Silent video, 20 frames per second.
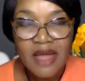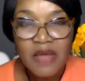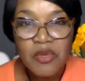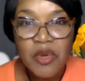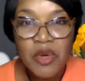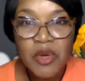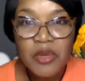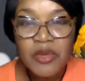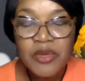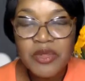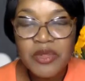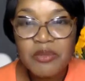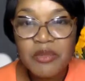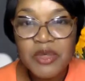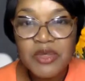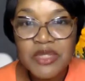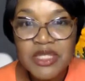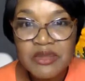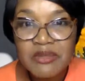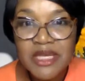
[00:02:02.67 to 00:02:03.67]
I work with the
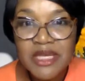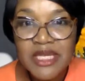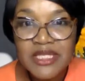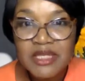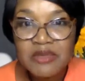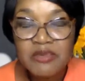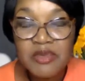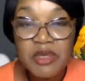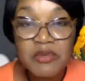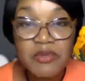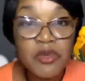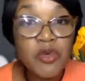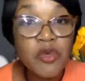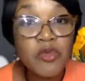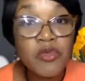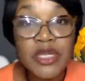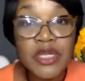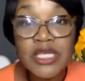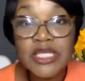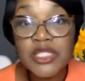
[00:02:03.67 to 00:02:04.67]
most amazing people
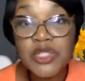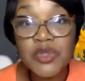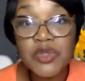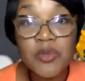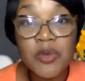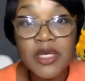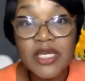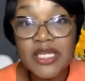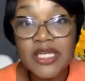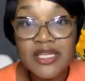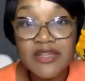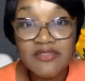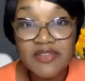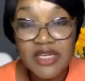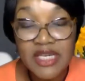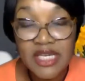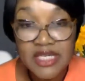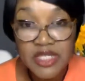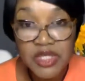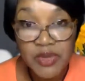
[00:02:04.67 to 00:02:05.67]
who really do want to live
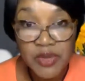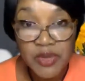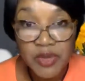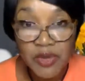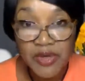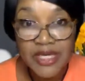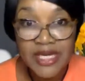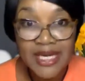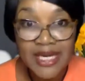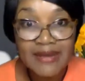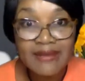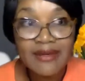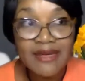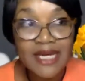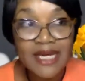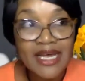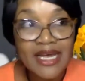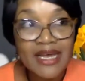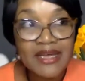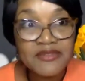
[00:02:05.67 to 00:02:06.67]
in extraordinary
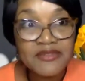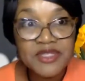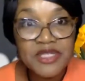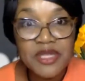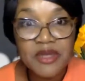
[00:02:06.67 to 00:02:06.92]
lives.